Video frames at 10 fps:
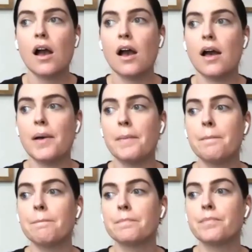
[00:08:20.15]

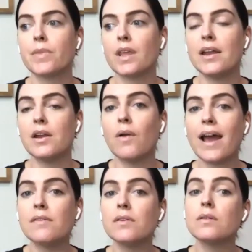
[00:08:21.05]
Um, I don't
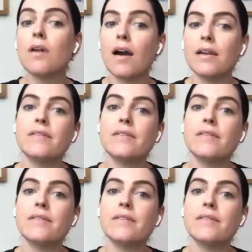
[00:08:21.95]
have a lot